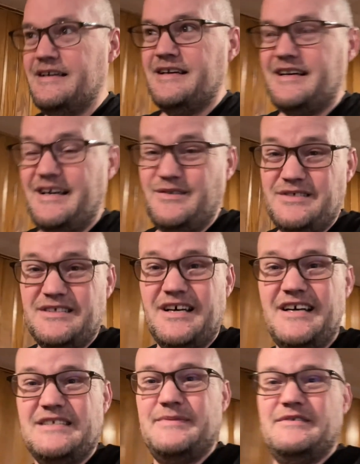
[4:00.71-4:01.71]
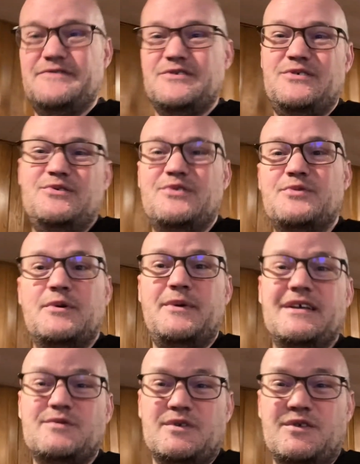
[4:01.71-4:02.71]
I was in the hospital for 2-3
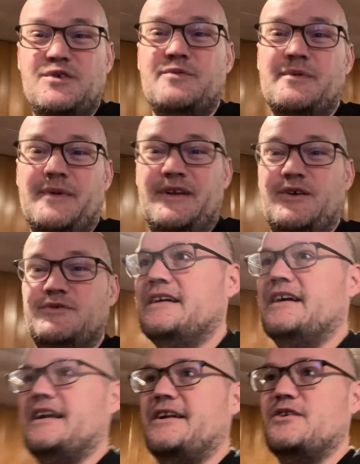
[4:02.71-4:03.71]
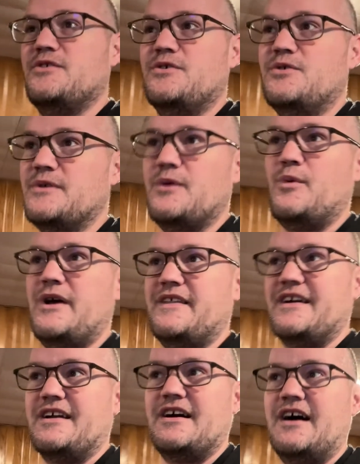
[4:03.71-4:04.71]
weeks with a tube in my nose. And I know the only way
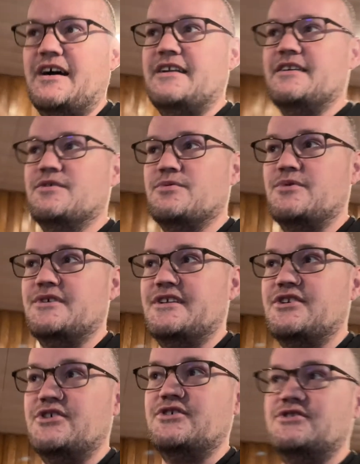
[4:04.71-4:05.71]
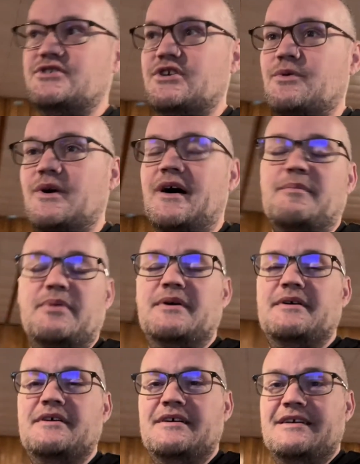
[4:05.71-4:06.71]
that God really could show up
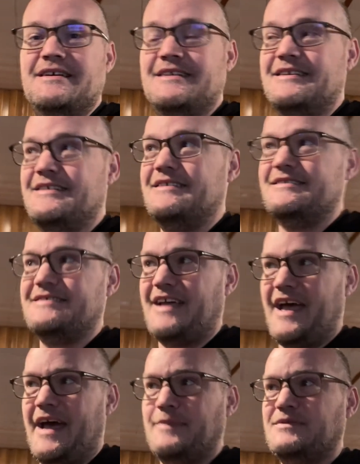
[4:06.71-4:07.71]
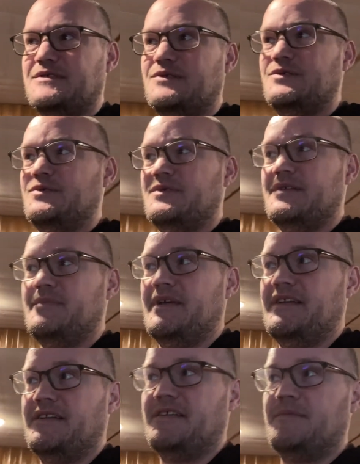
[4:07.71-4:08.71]
is absolutely
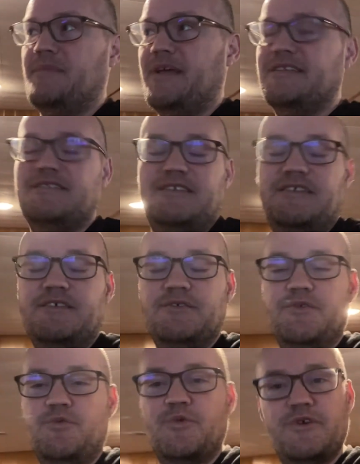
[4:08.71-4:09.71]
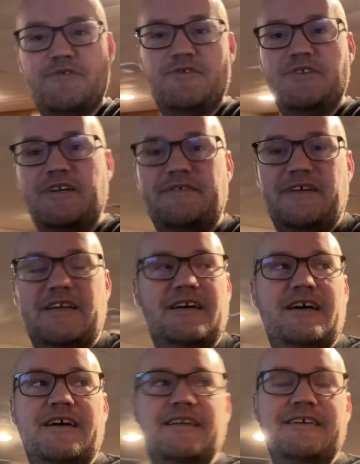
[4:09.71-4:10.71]
being an amazing and wonderful, loving
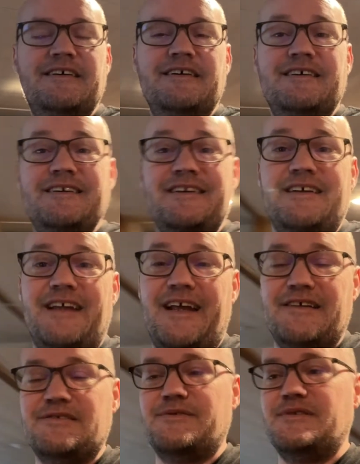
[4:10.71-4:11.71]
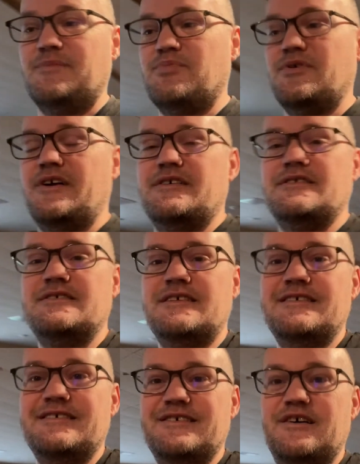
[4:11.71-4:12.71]
God and answering the prayers
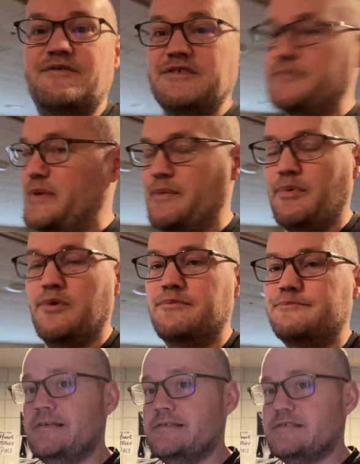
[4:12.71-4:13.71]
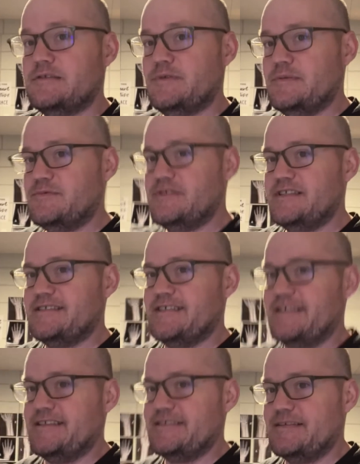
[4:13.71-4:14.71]
of his people. So what I'm really
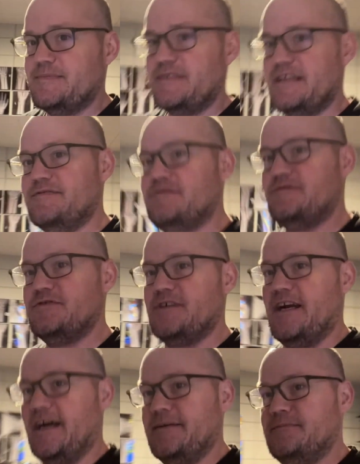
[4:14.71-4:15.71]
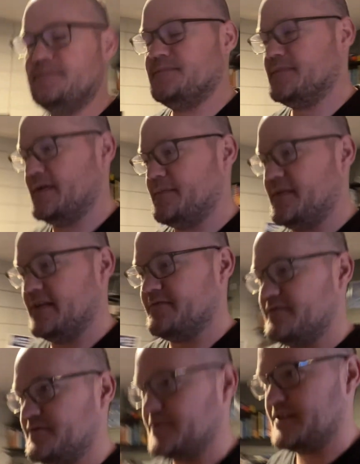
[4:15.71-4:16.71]
saying is I'm thankful for God. I'm
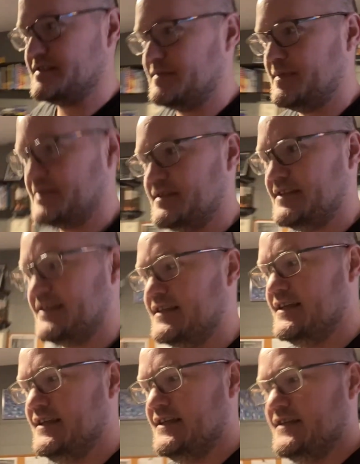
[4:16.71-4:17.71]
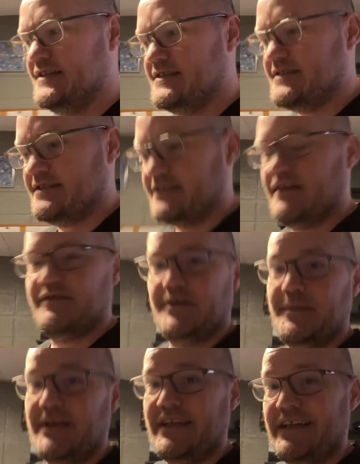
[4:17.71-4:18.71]
thankful for his ability to love
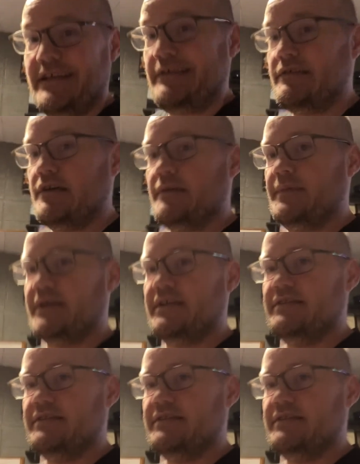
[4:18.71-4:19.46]
on me, to heal on me.